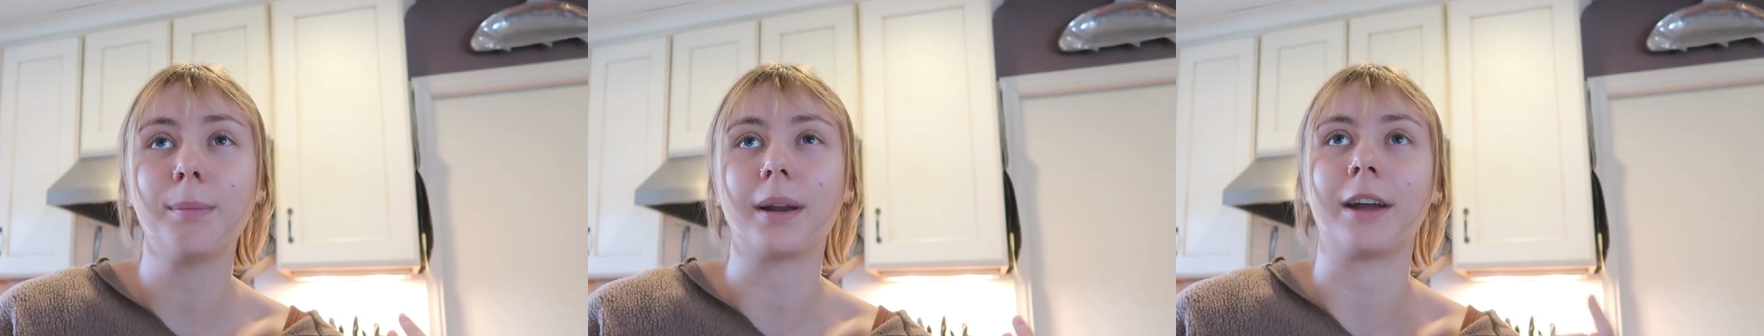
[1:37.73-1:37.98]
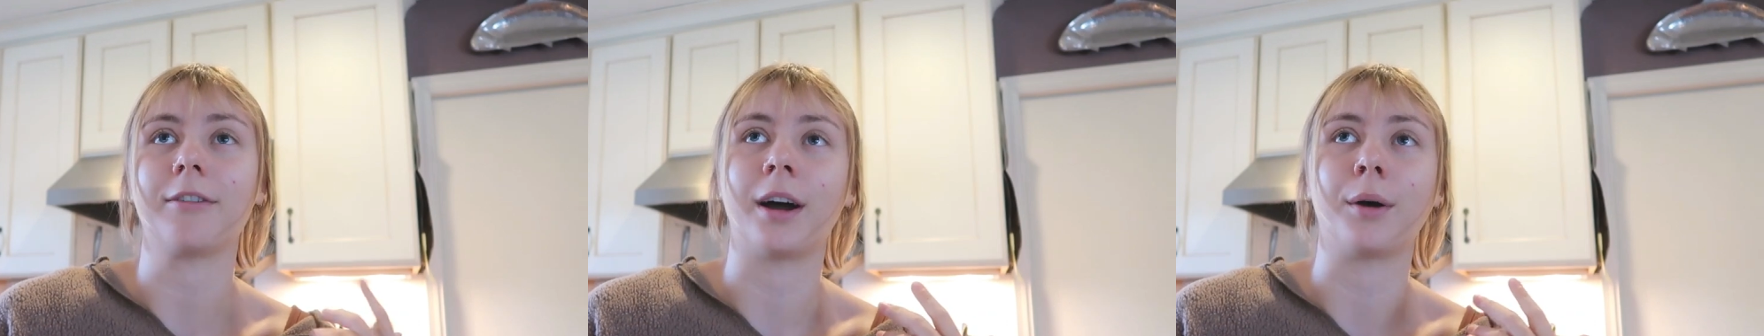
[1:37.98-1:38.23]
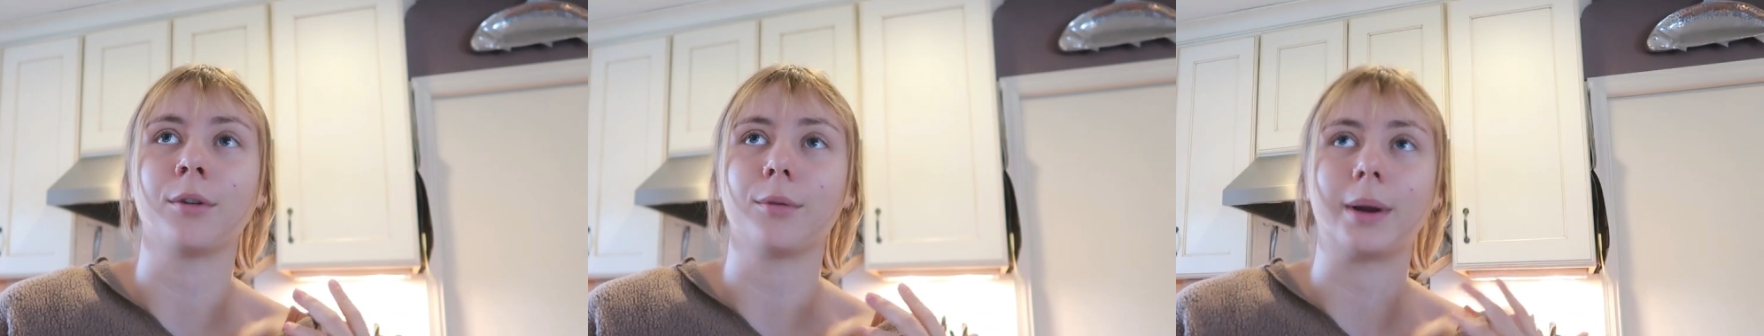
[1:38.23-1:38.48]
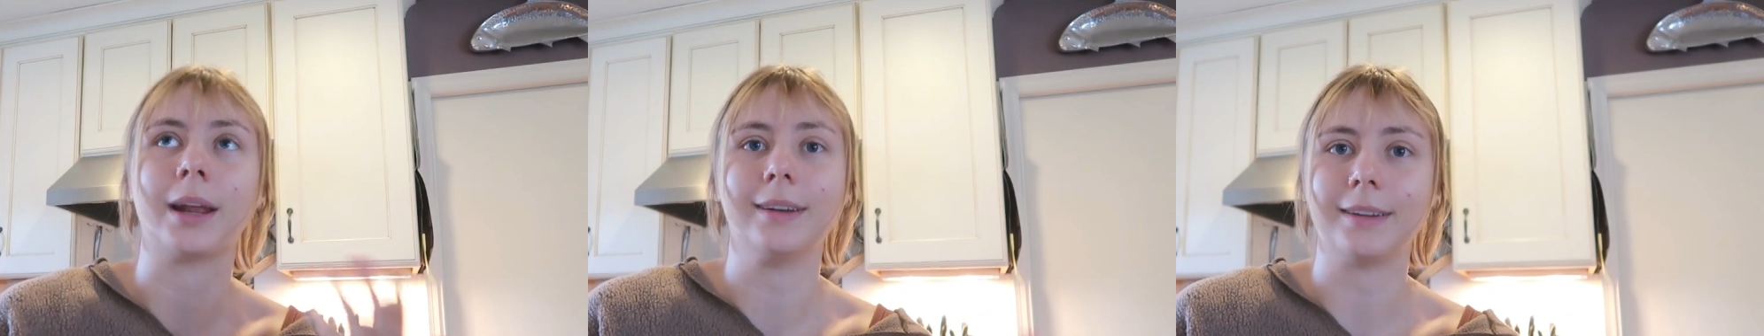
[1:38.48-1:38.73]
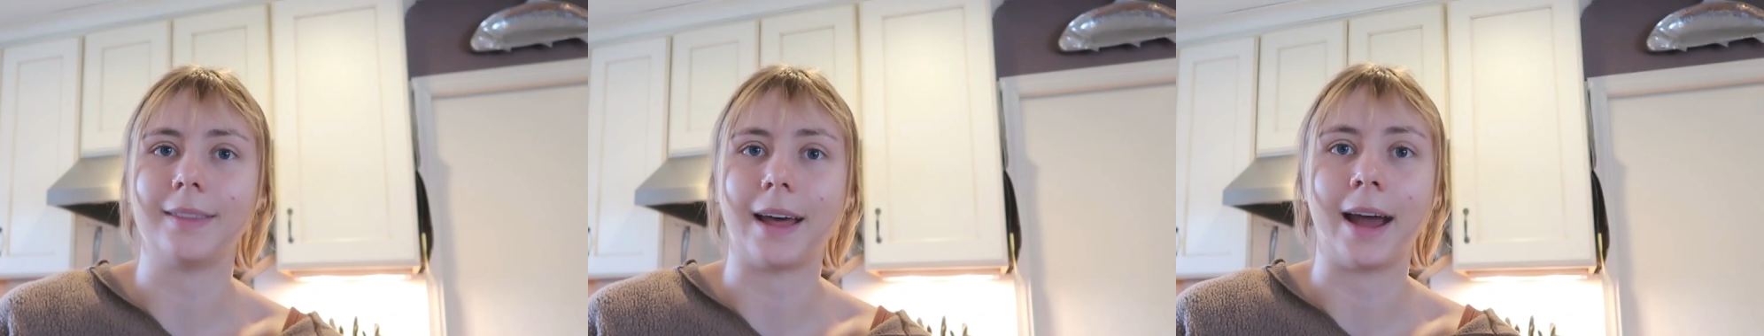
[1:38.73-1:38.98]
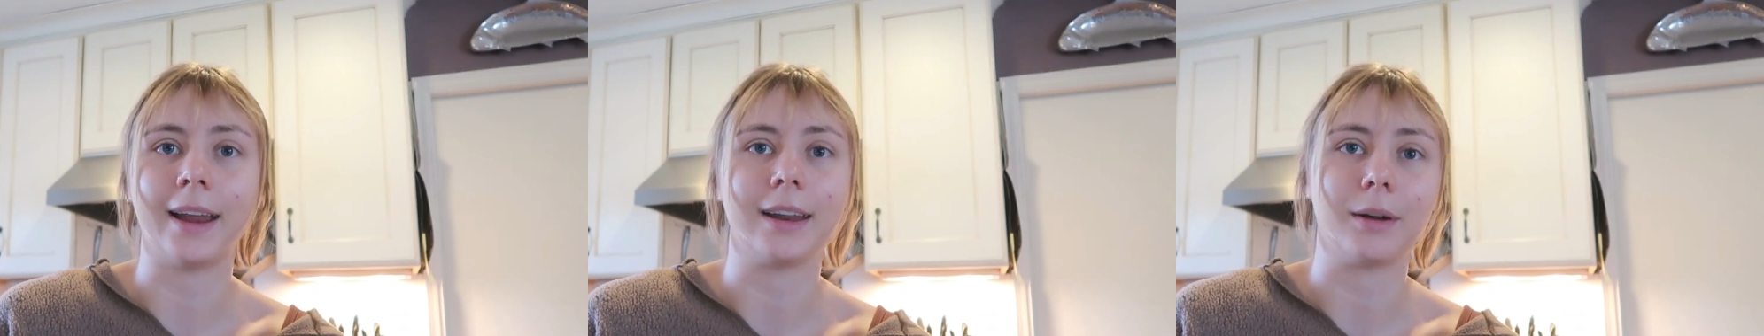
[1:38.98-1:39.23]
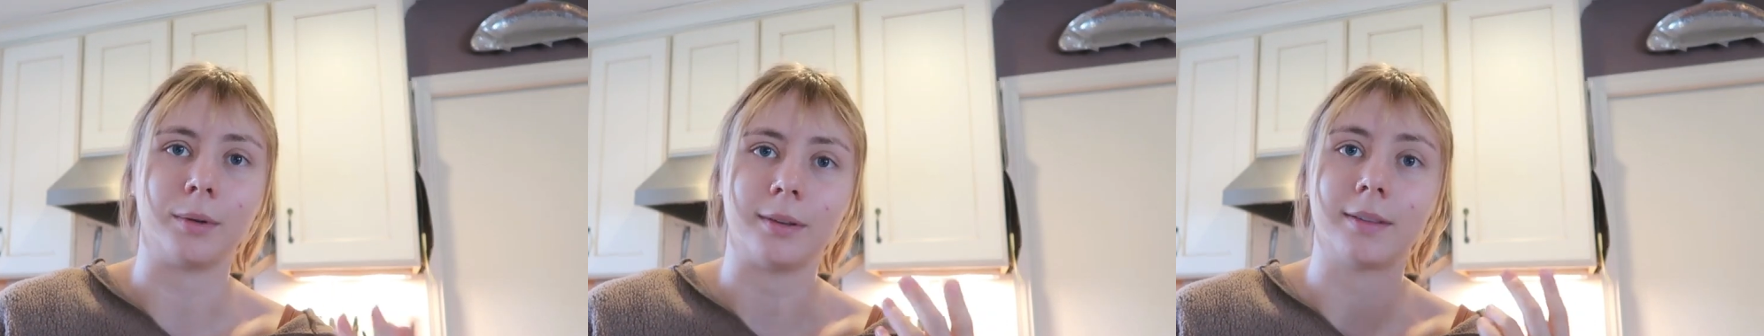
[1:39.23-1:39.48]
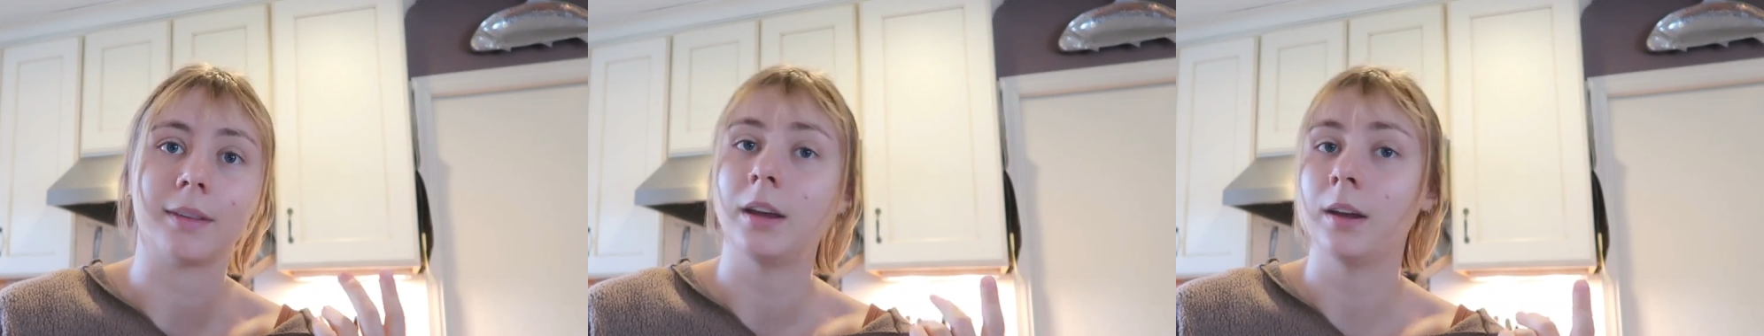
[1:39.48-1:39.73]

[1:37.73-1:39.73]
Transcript: But I found when I did that, it was